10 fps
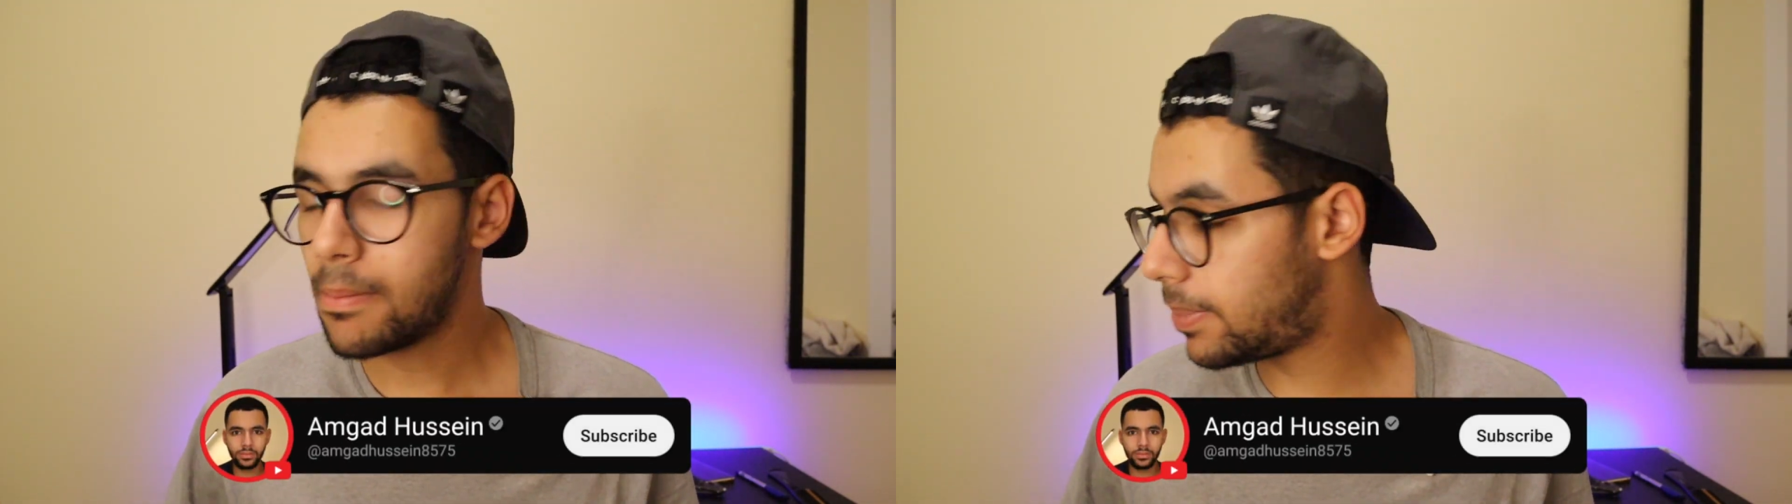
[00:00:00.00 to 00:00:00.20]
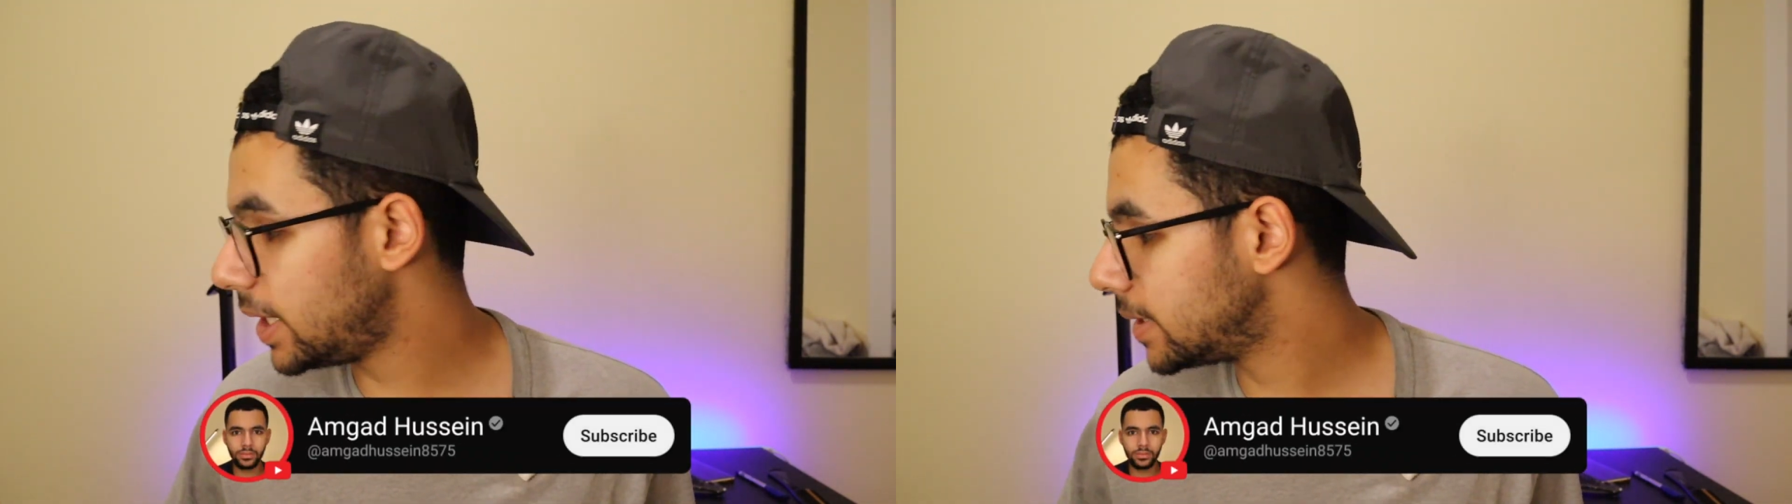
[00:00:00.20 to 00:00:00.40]

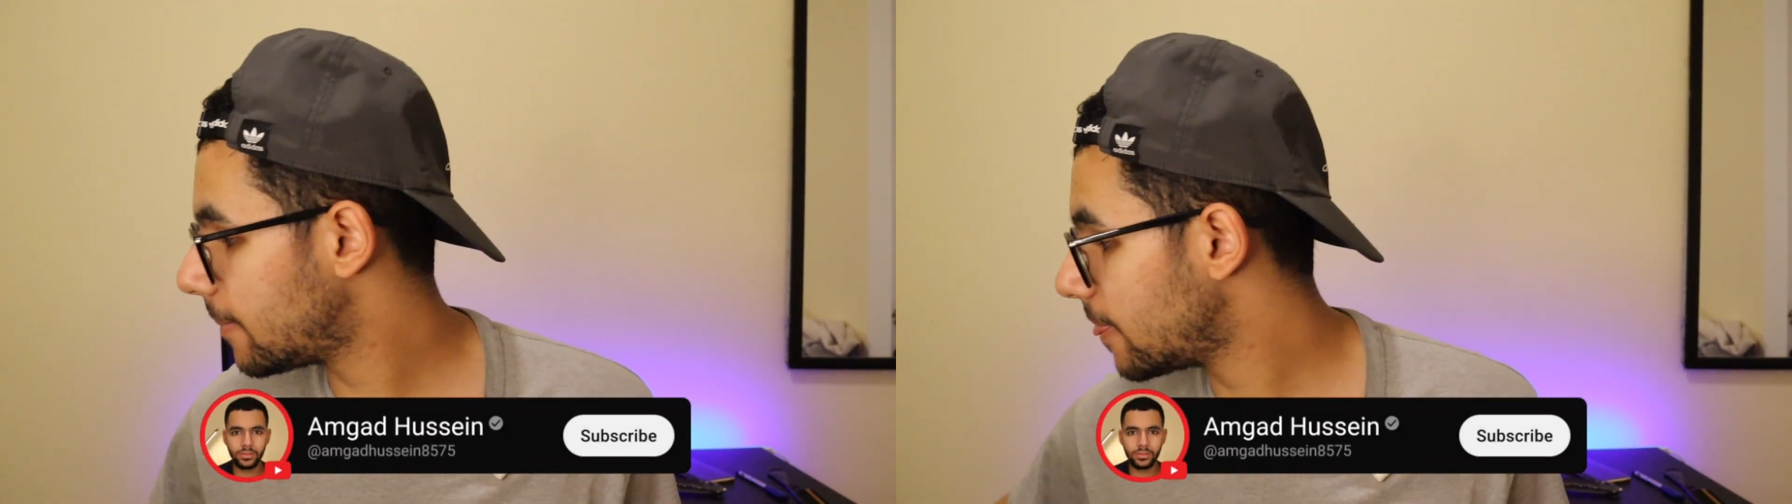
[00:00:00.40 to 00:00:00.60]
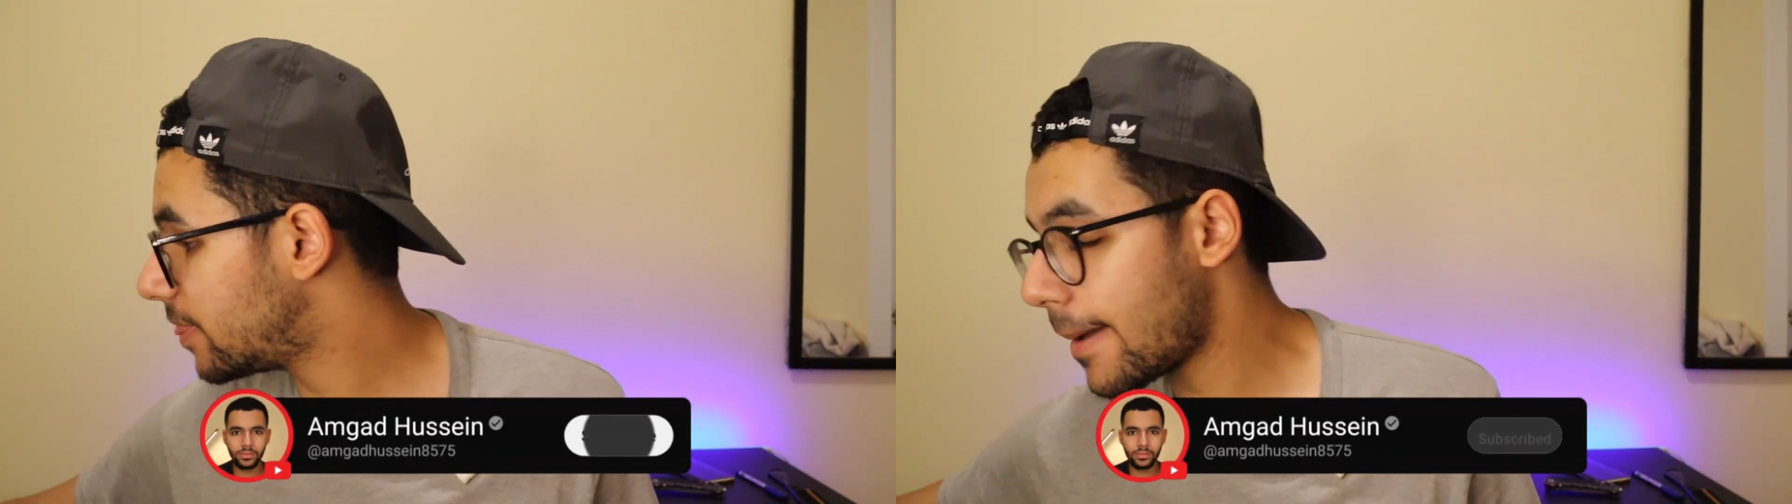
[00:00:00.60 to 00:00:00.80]

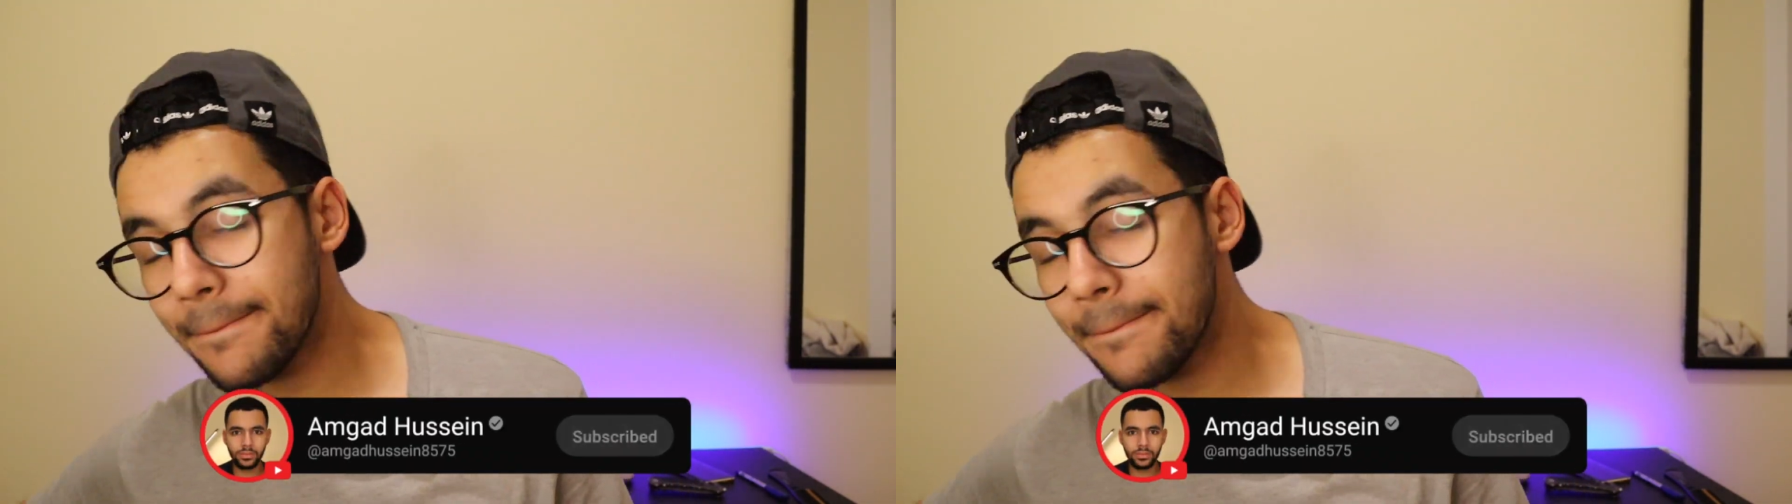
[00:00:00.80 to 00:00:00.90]
But the